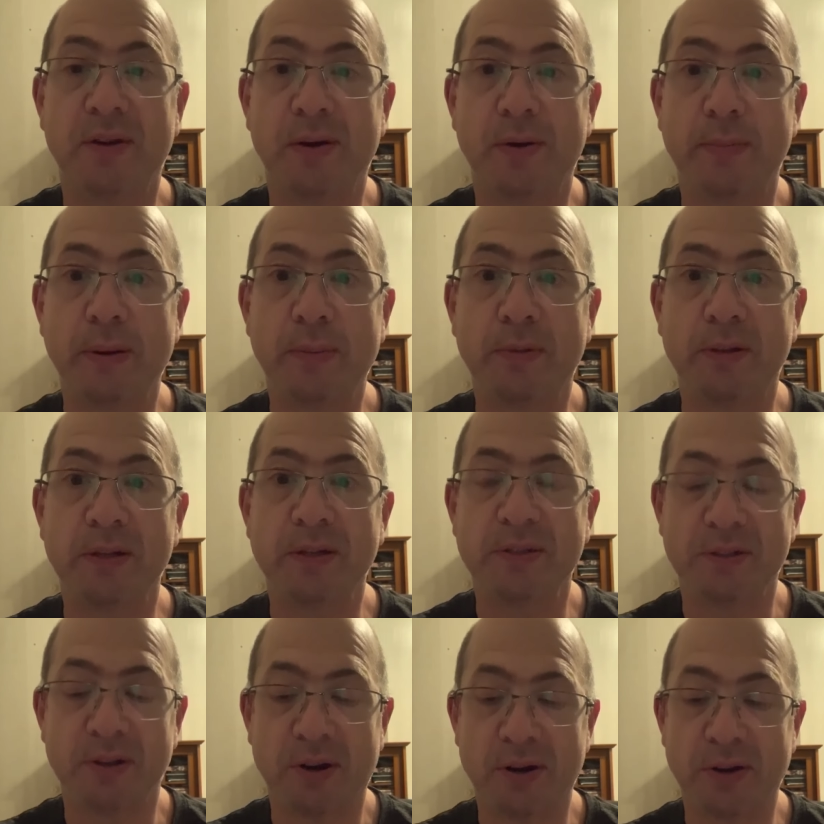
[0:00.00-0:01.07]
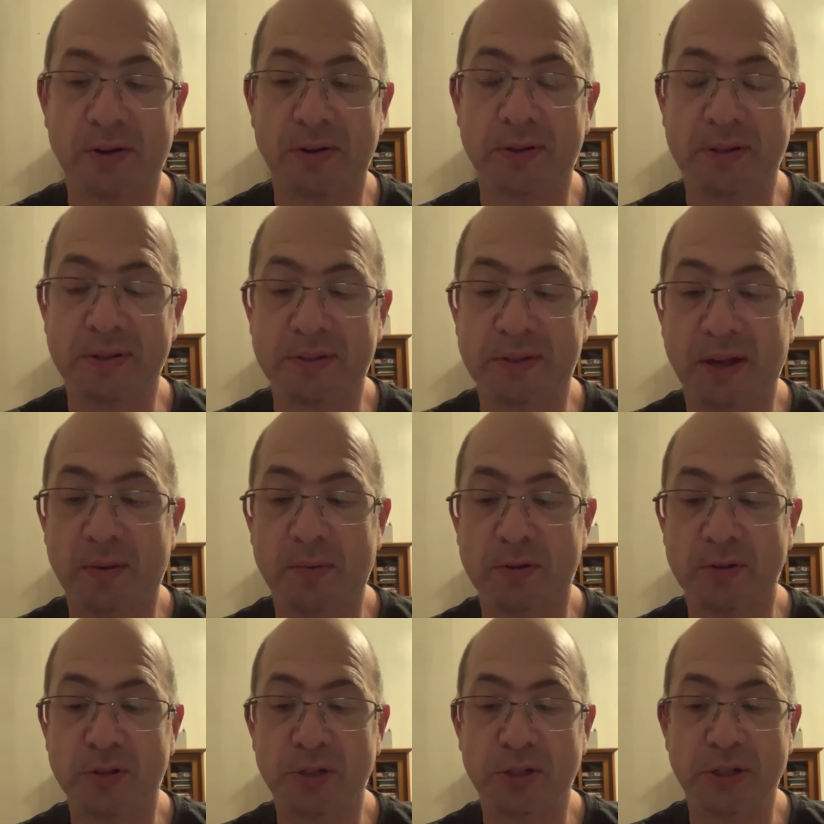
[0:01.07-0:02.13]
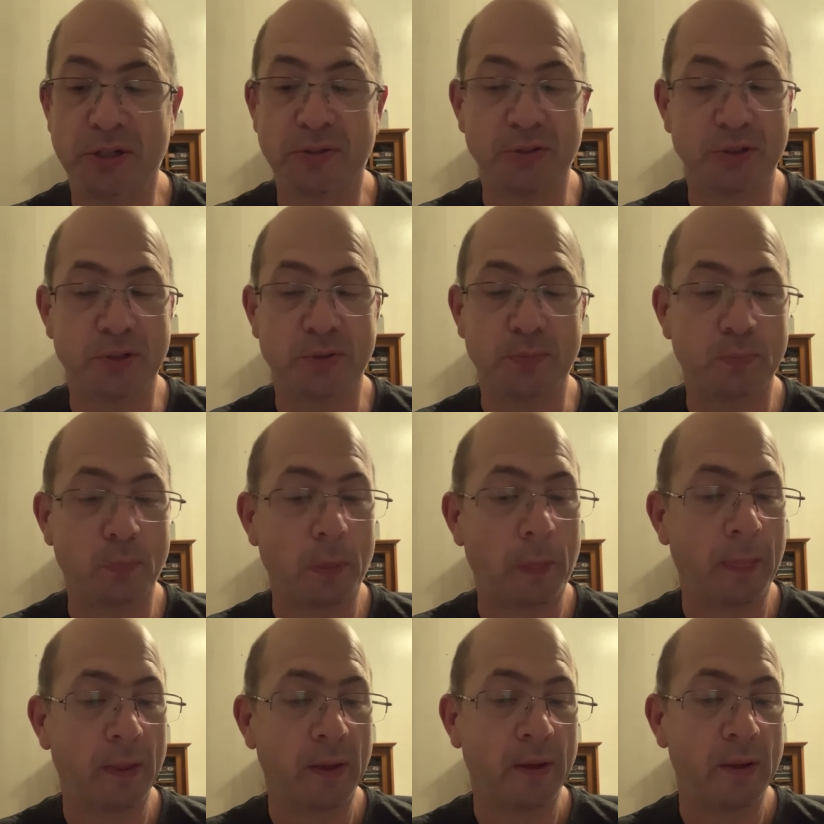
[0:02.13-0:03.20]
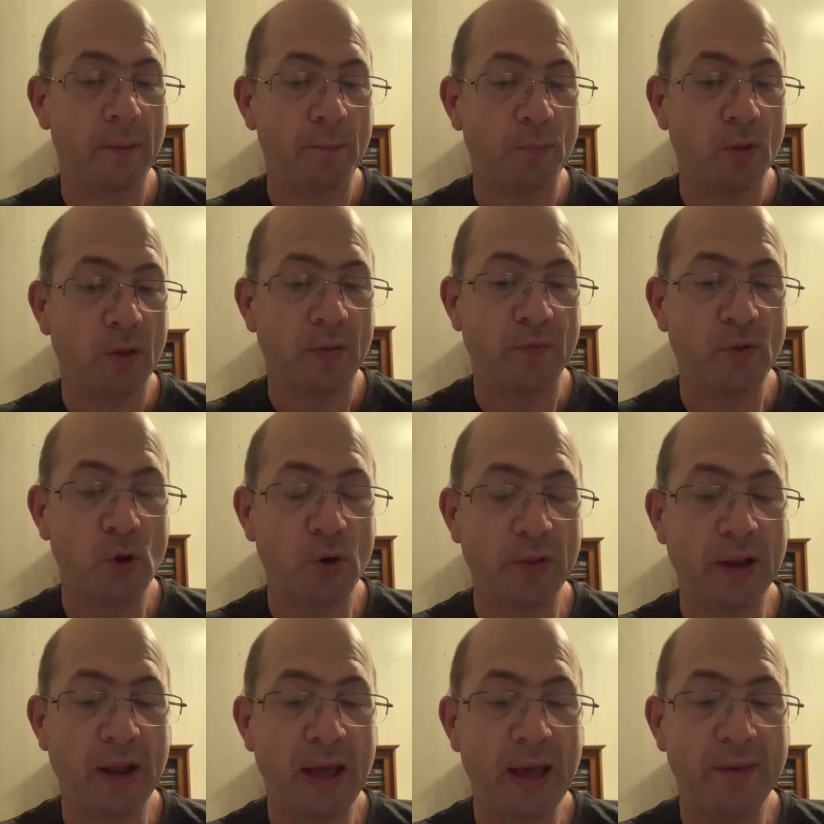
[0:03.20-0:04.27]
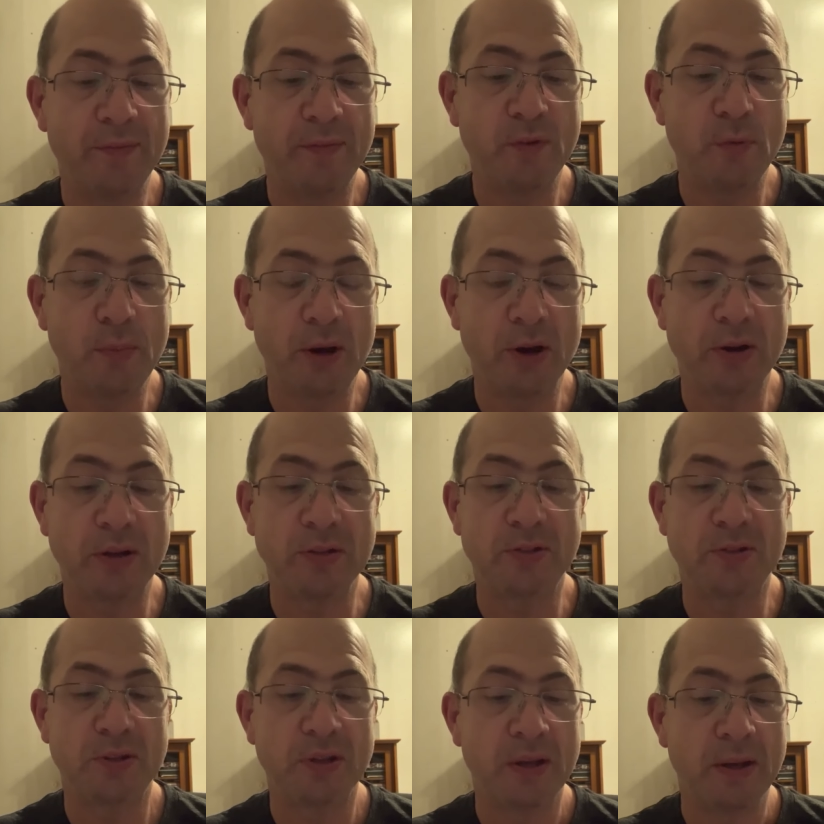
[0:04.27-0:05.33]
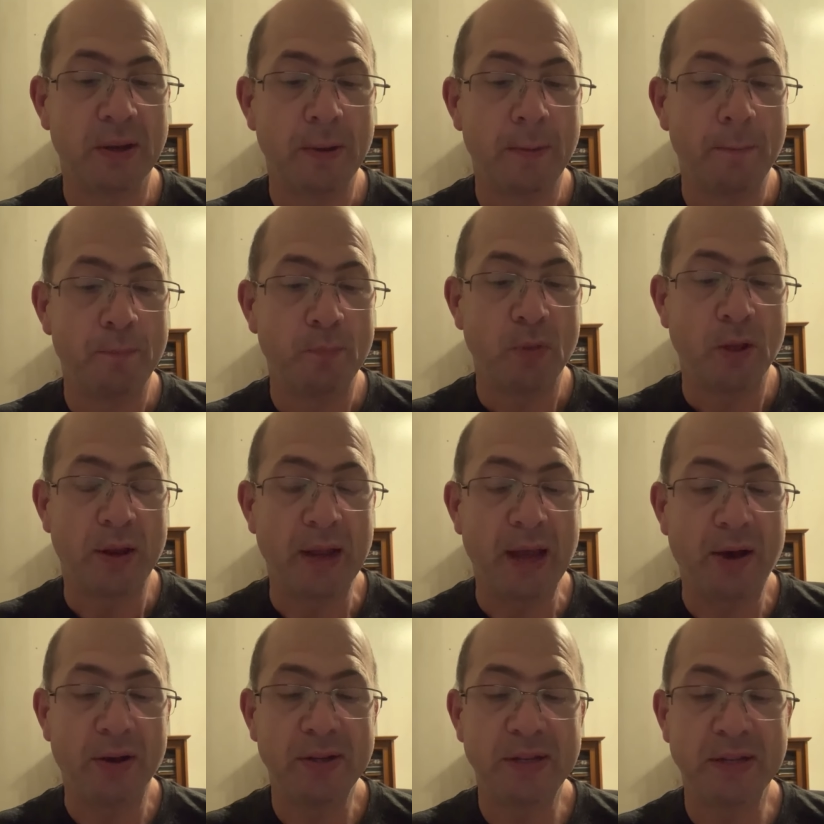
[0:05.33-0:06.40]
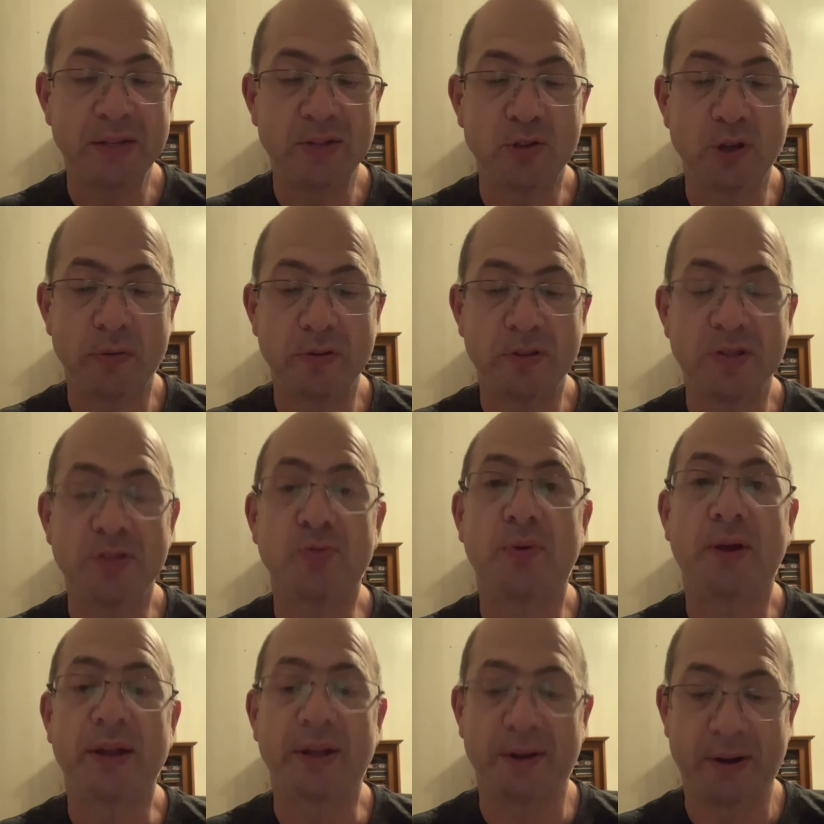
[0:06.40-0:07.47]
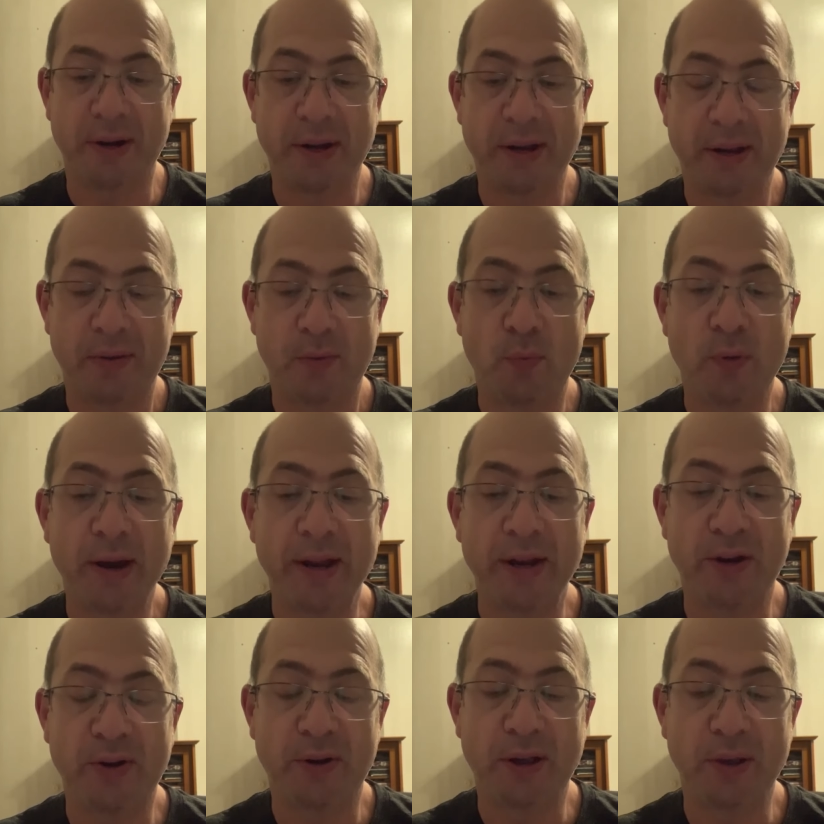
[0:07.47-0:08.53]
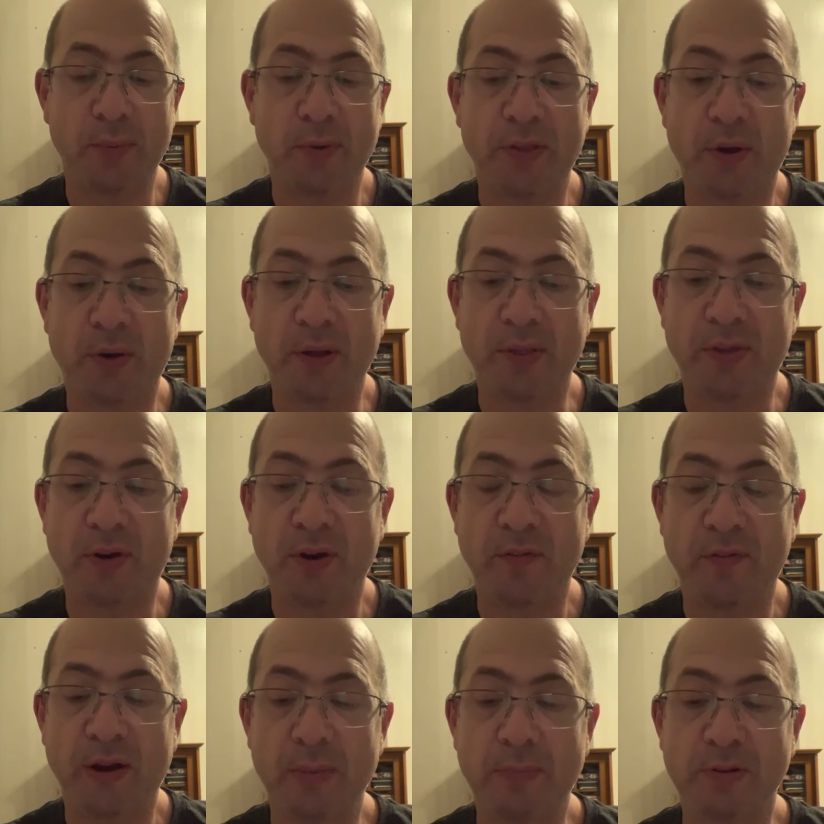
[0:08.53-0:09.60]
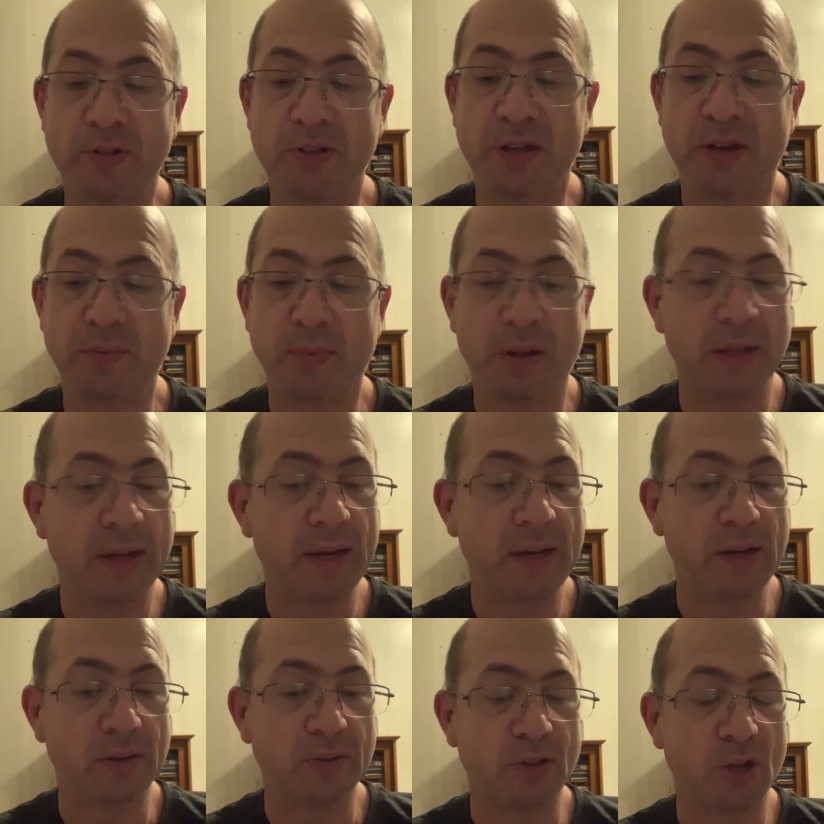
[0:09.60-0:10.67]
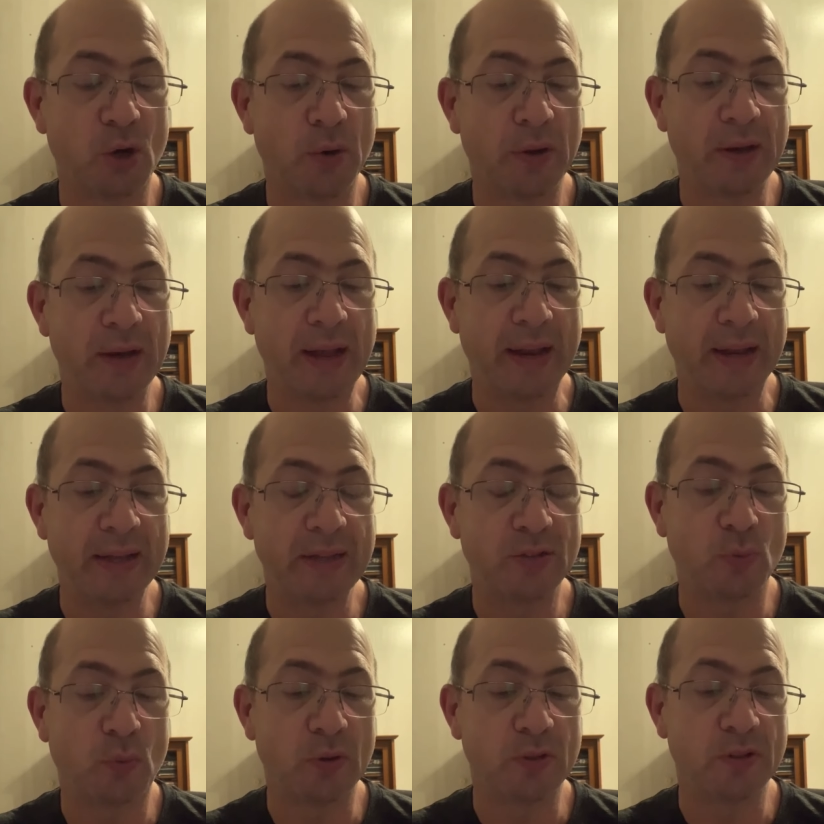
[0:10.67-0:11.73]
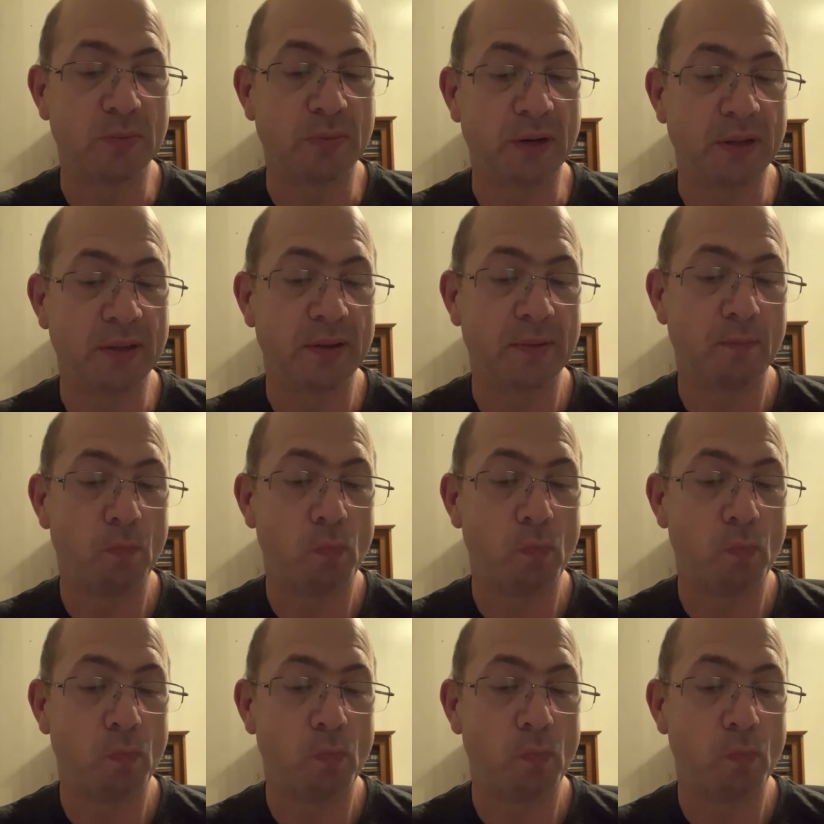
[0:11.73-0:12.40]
And remember, this article is almost 2 years old. Fewer than half of Americans now attend services regularly, with only 35% of millennials going at least once a month.